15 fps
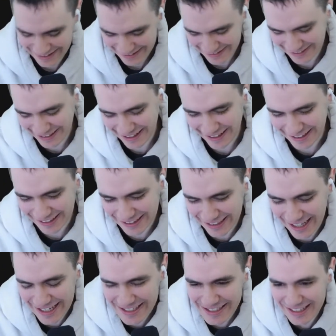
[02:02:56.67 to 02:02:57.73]
All right,
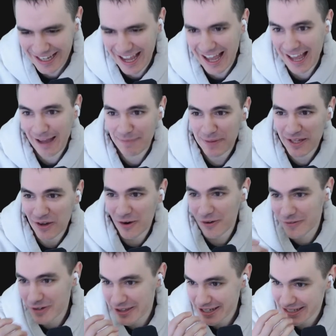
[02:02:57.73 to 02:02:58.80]
let's copy
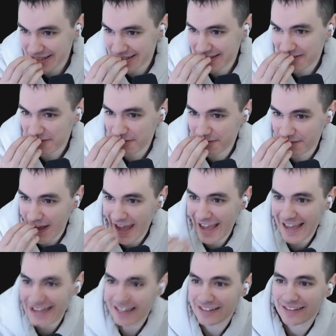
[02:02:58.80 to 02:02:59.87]
over this
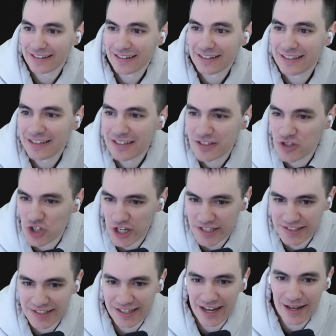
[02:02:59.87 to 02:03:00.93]
fat
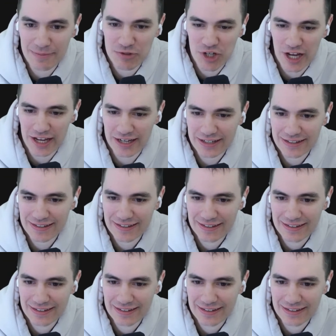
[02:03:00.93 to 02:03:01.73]
JSON object